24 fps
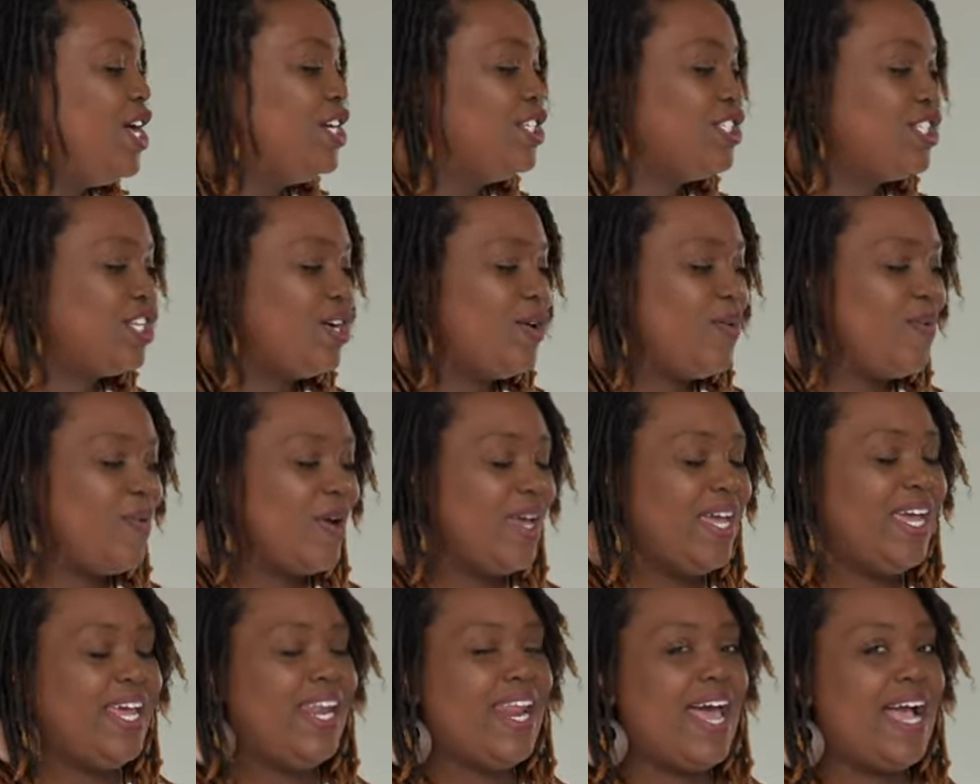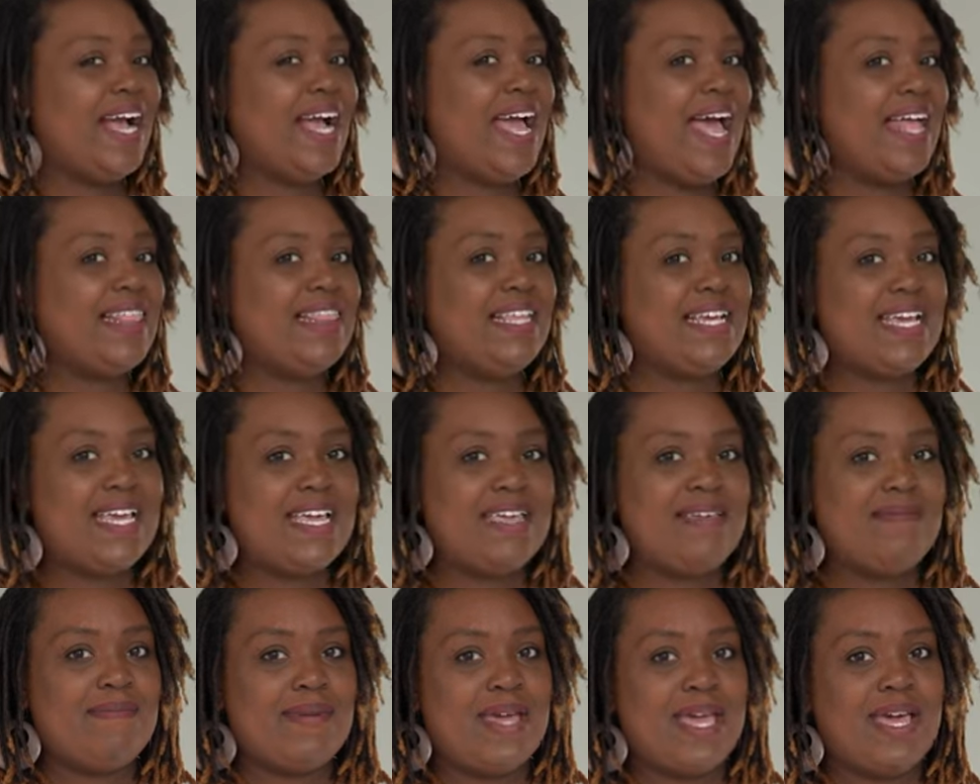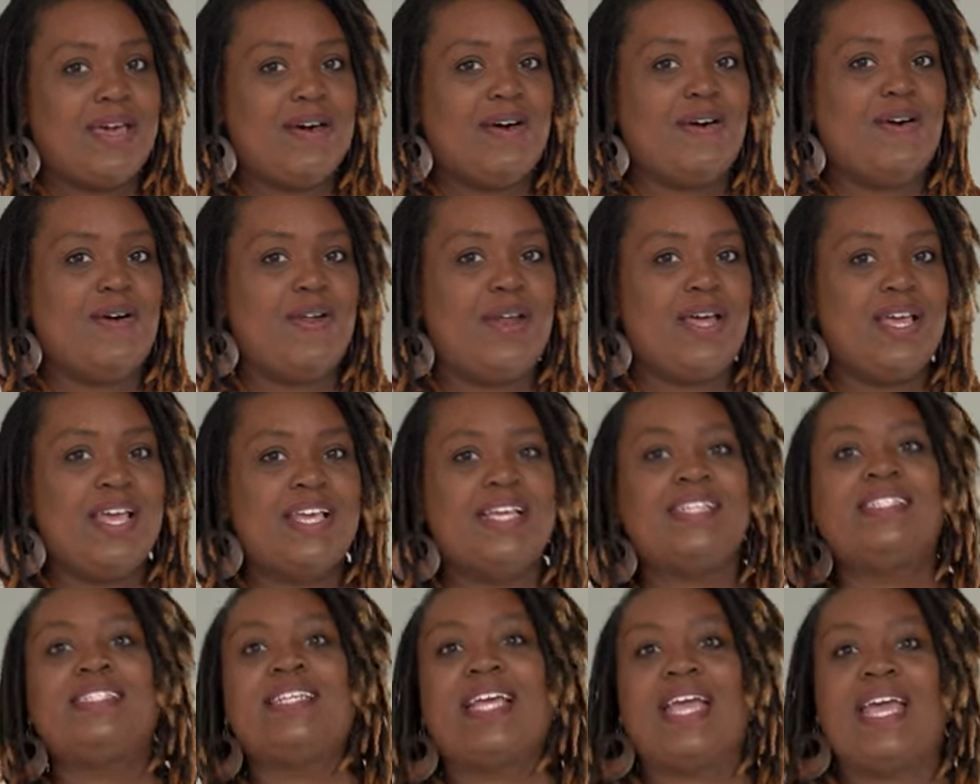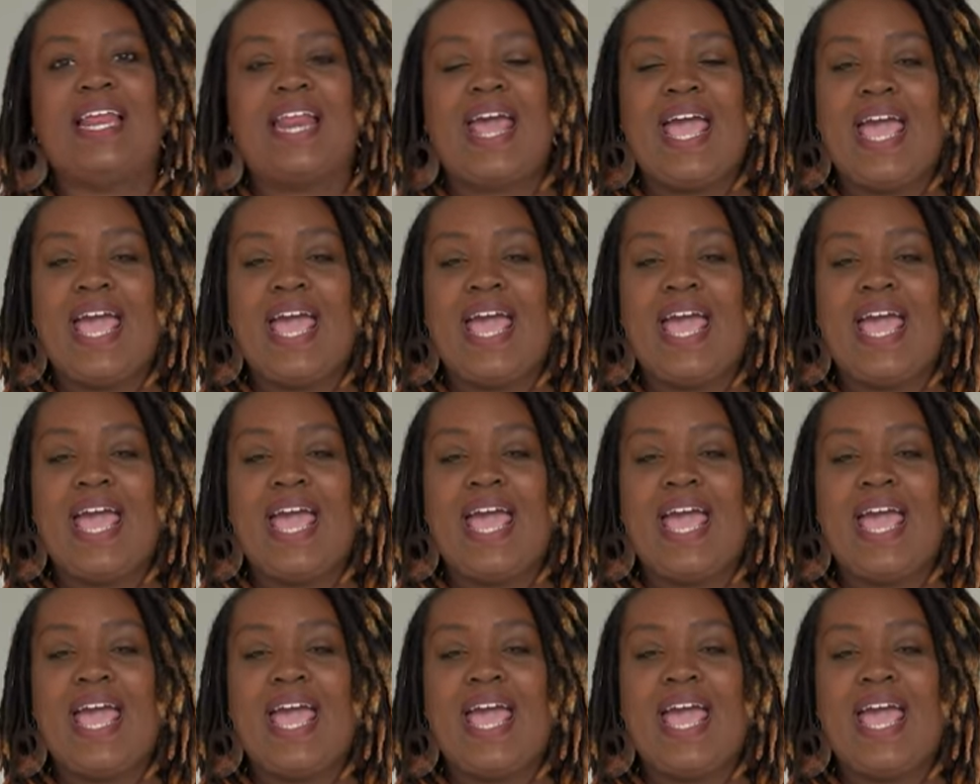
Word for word: So when I got the email saying,